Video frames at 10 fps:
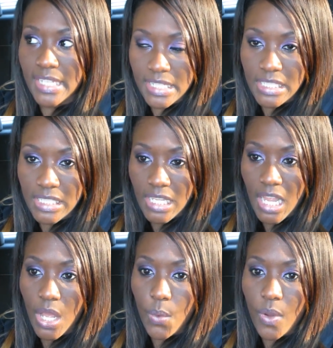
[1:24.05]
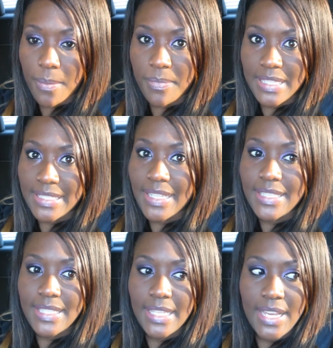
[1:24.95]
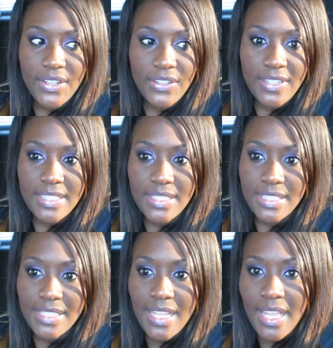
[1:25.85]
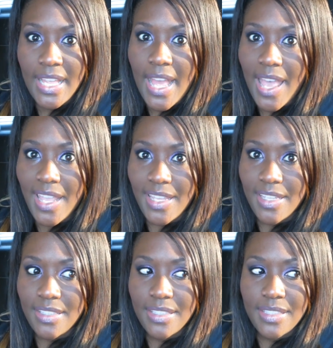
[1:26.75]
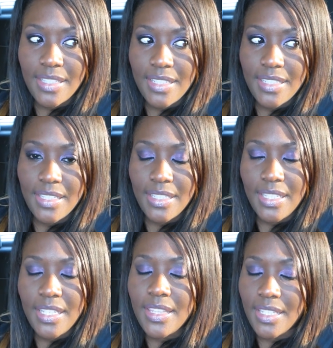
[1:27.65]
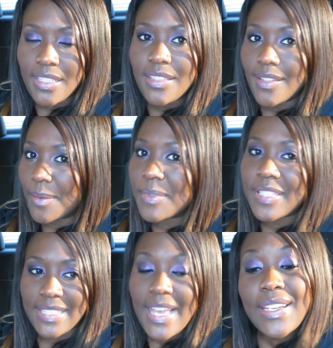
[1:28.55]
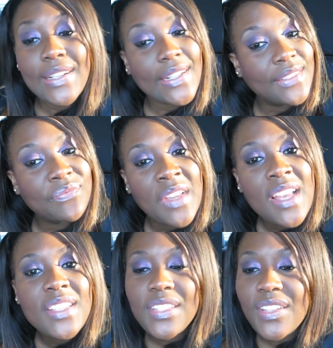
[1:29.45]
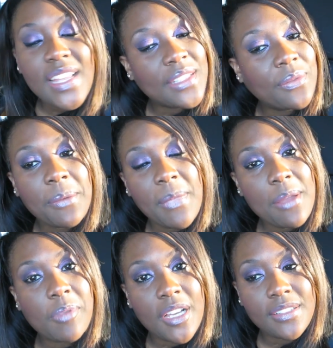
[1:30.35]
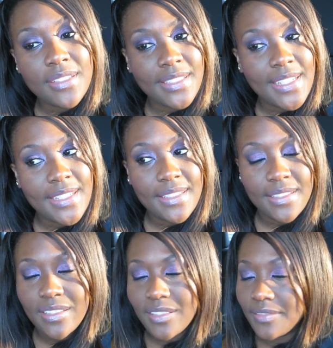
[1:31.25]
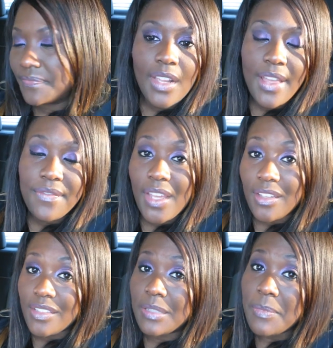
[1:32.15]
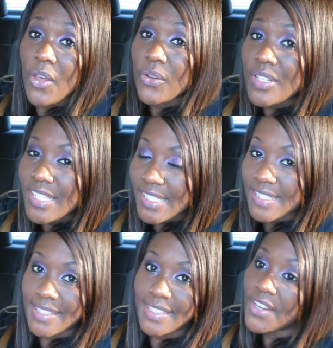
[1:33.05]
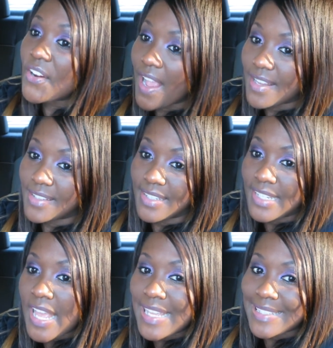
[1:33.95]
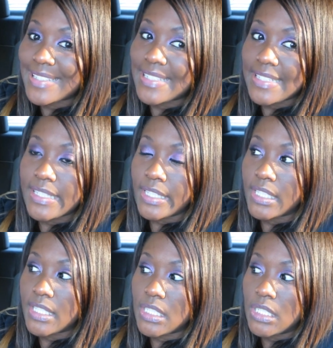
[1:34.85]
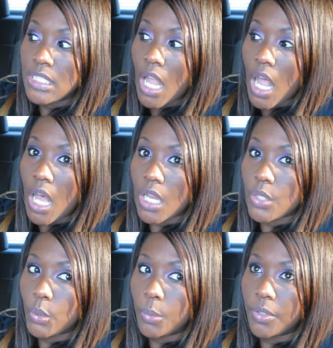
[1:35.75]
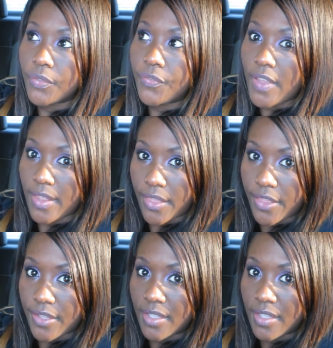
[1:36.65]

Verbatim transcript: is what Ms. Slacker is, I guess. He thinks I'm a slacker, so that's what my bottle says. I've not smoked a cigarette since October 5th.